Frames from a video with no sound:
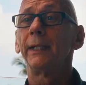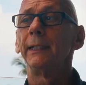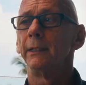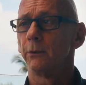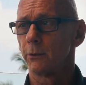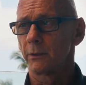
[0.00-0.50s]

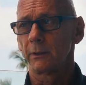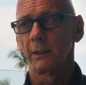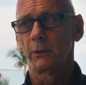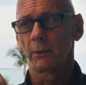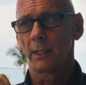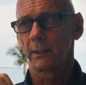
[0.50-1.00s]
years. They
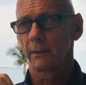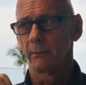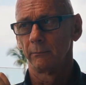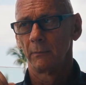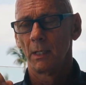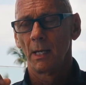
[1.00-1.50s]
tracked them.
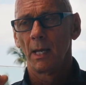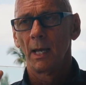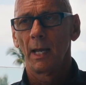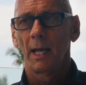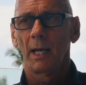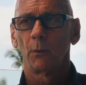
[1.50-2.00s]

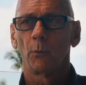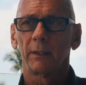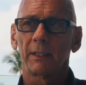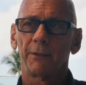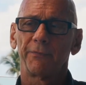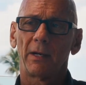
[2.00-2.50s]
And what
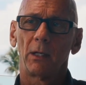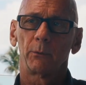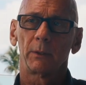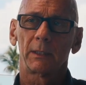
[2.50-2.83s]
they found was